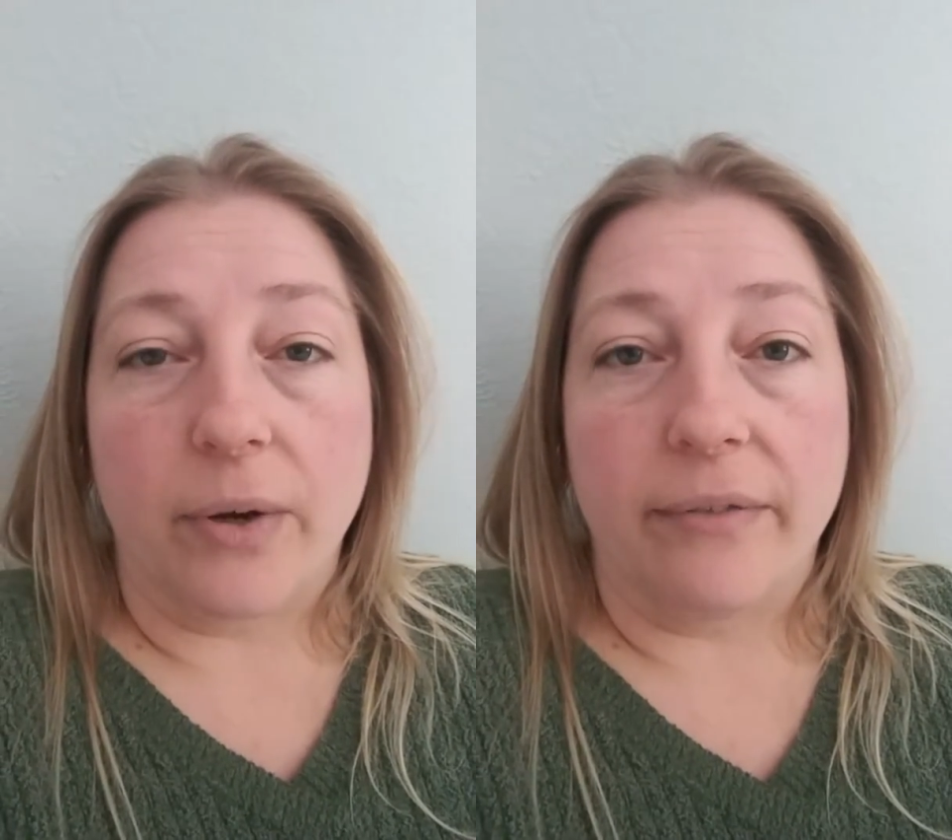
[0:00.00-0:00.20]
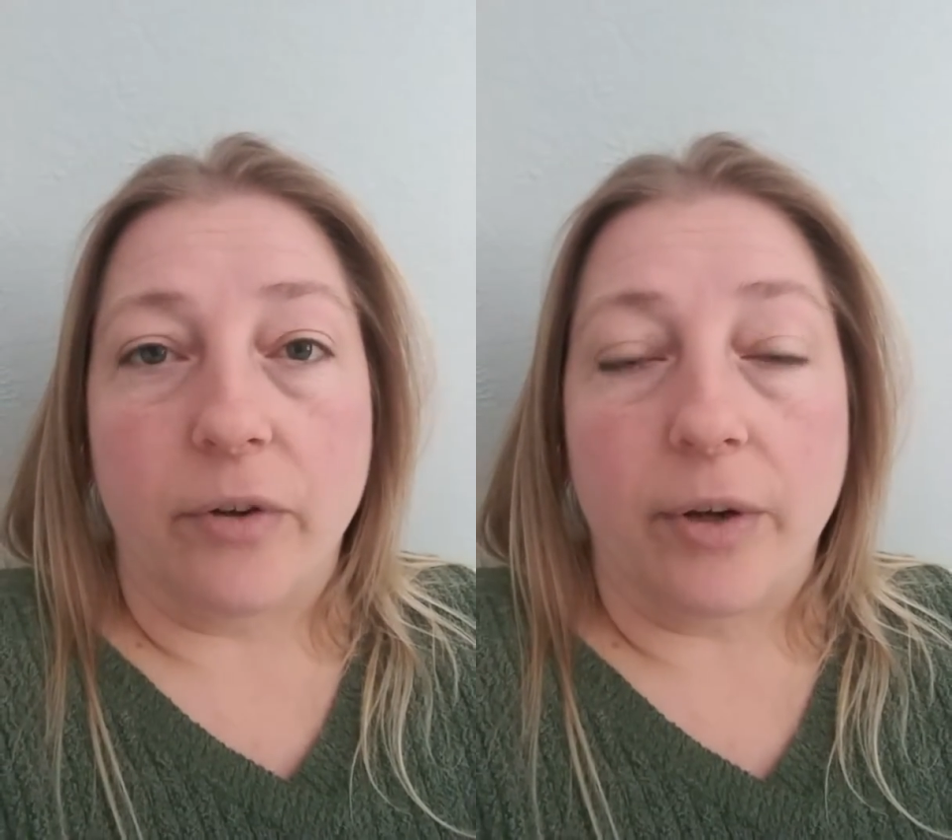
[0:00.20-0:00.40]

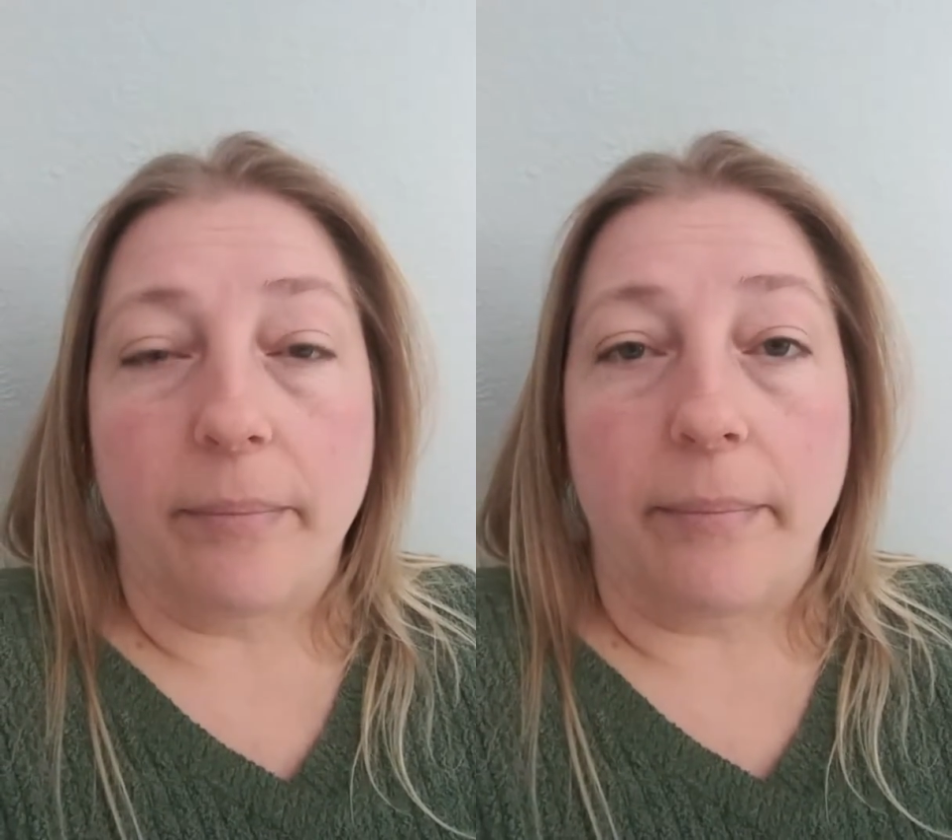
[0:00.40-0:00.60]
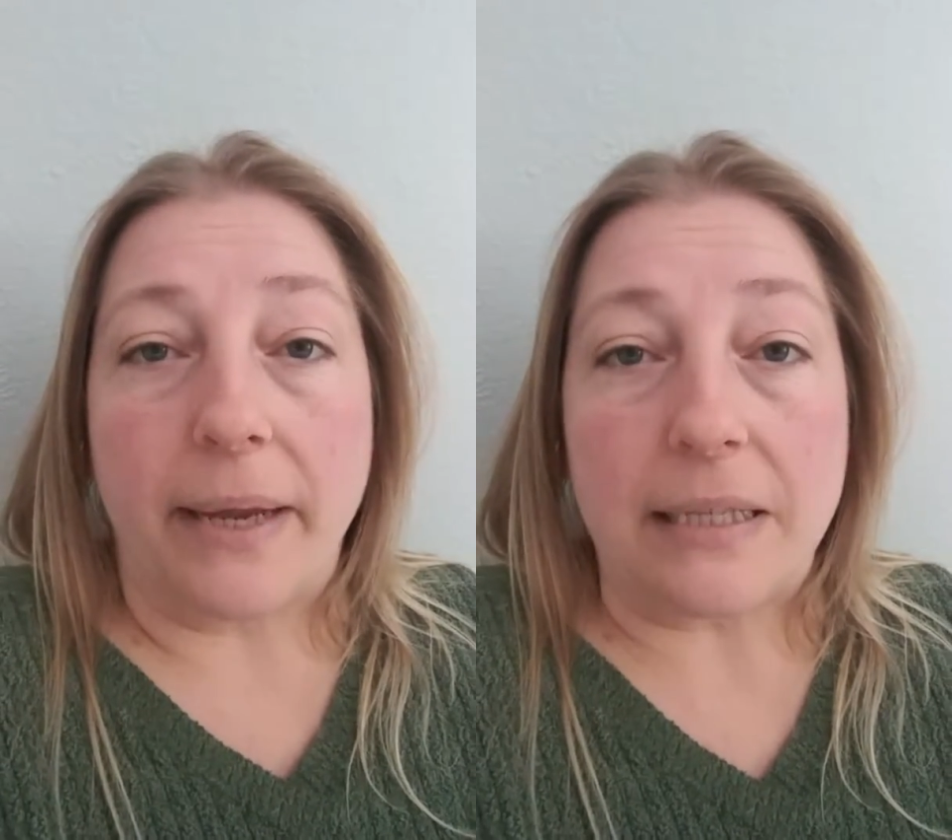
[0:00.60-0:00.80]
very
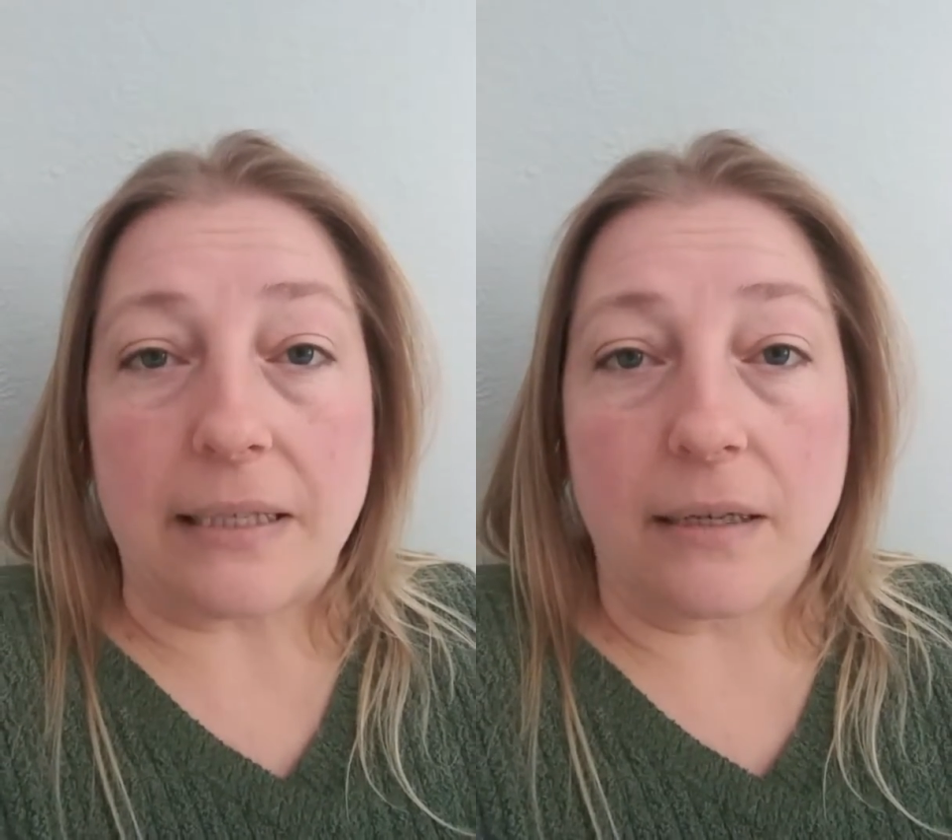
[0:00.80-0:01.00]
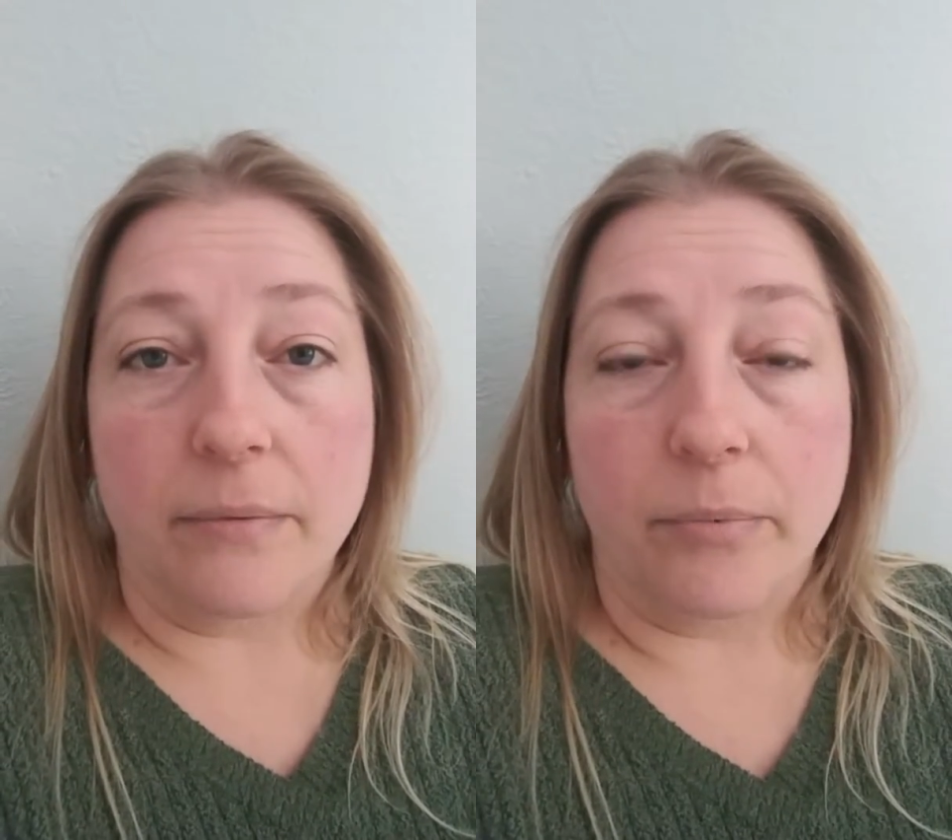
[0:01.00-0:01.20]

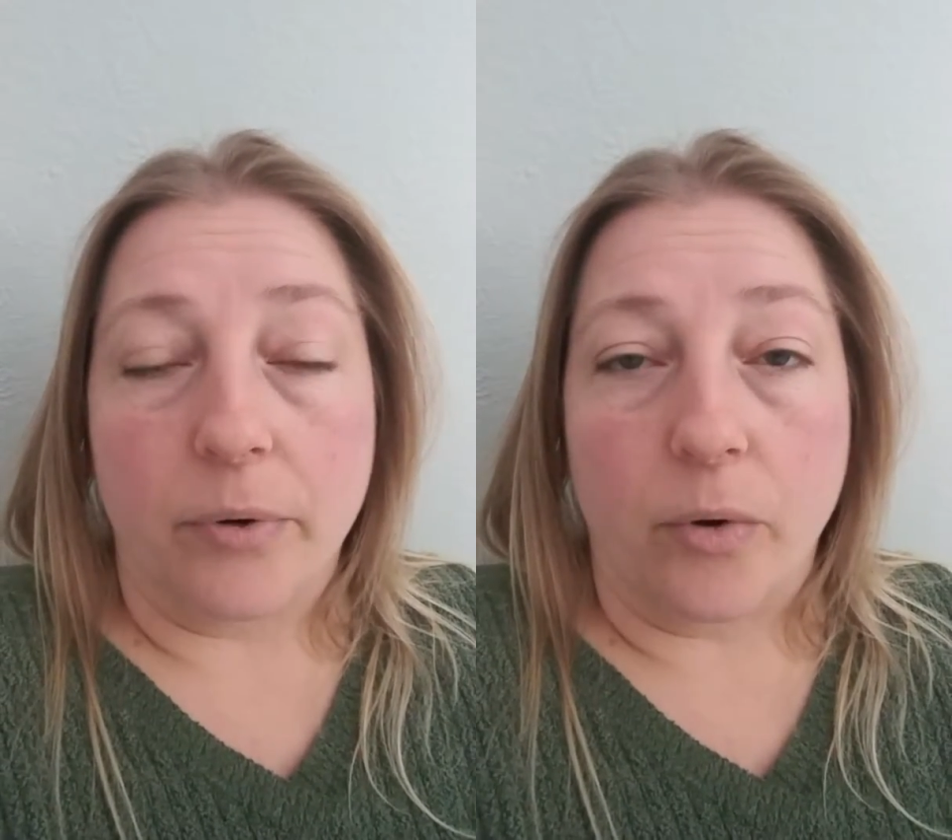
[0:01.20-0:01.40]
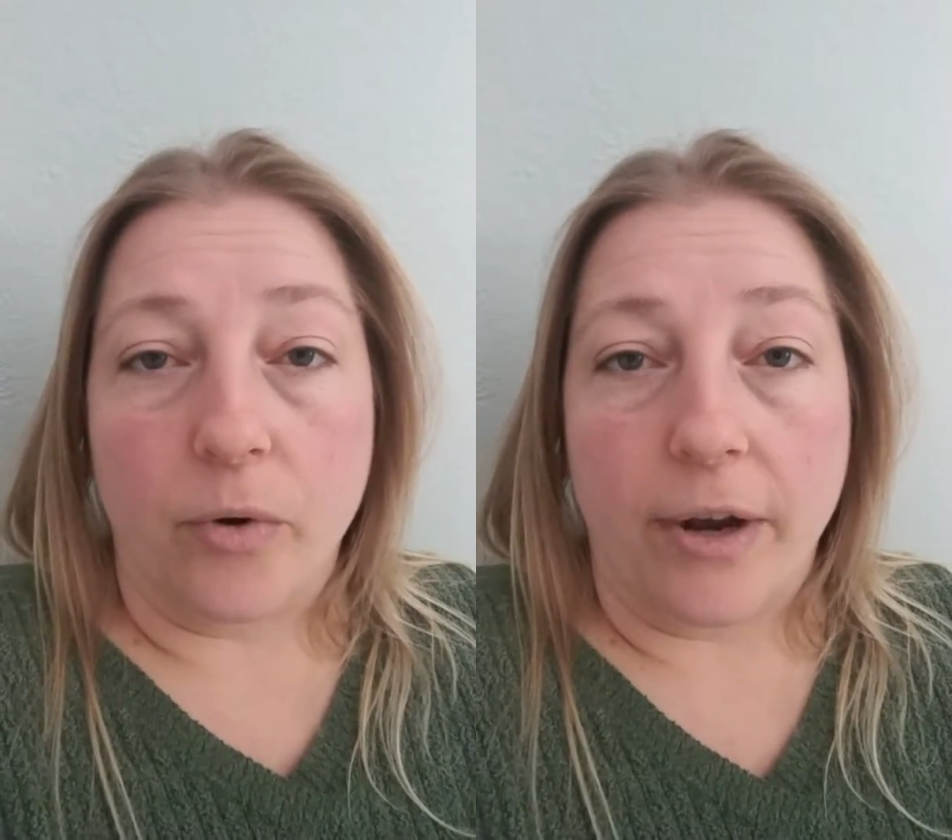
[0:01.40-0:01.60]
basic
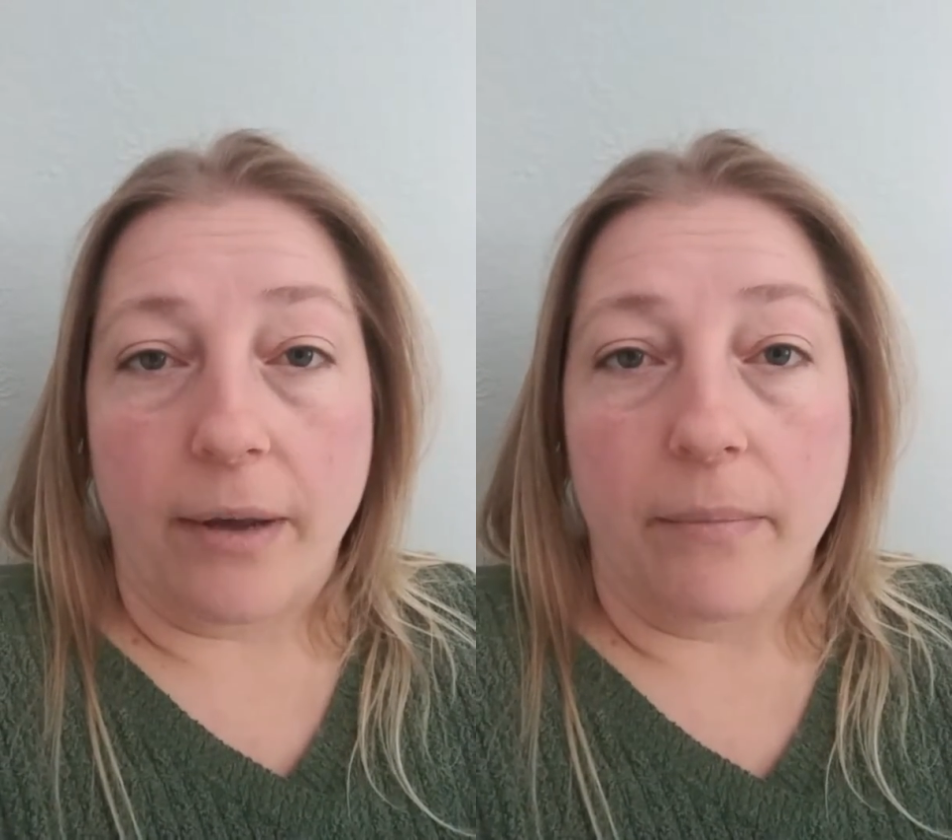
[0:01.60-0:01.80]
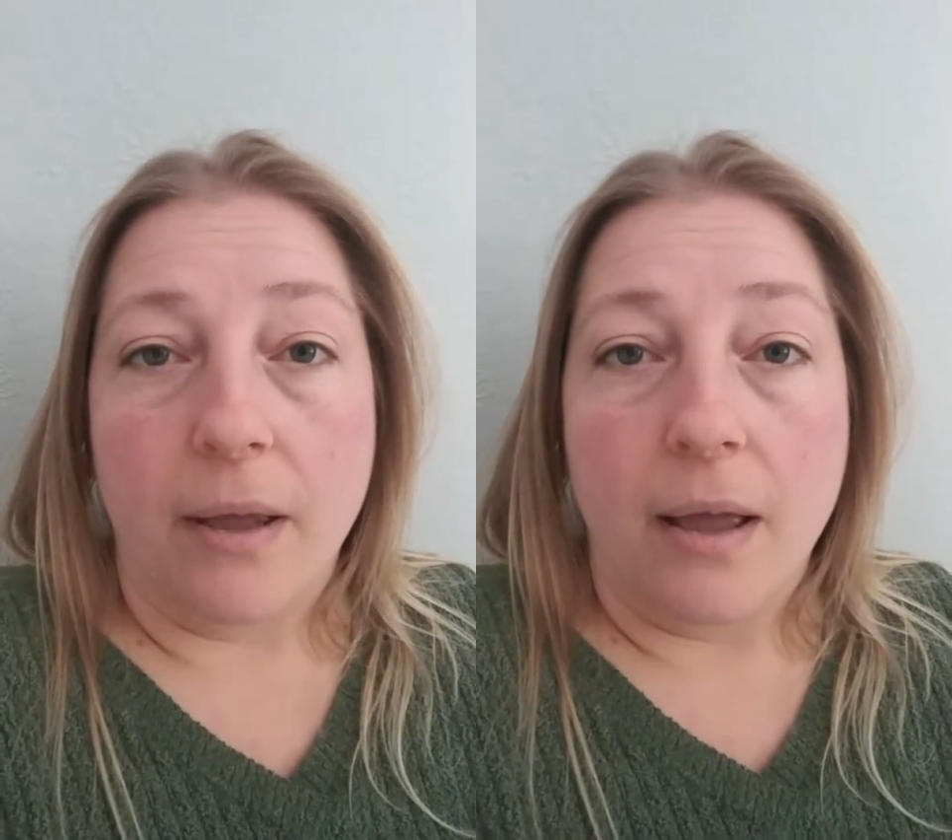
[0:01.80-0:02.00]
program.